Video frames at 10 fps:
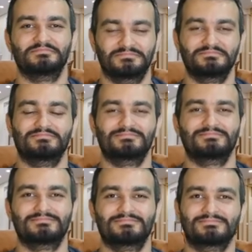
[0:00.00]

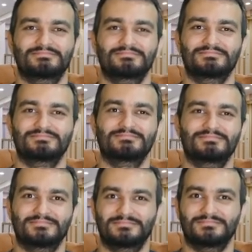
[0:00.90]

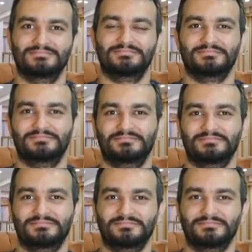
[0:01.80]

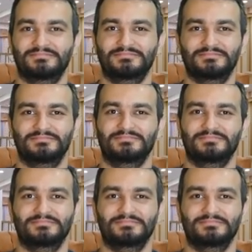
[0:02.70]
This person isn't speaking.